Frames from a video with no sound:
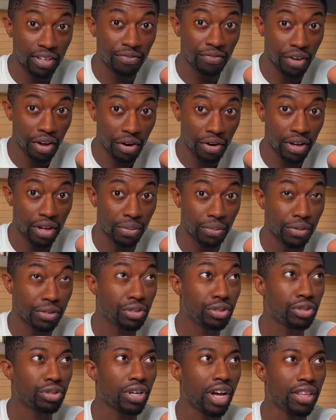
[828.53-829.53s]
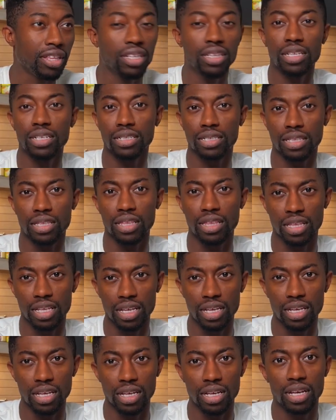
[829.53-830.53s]
variant, which I think is
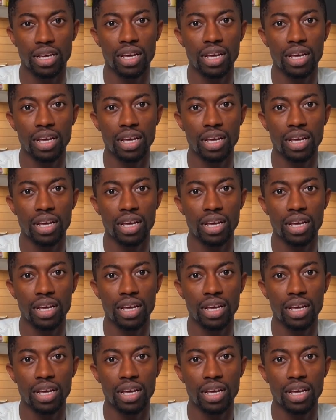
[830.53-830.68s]
the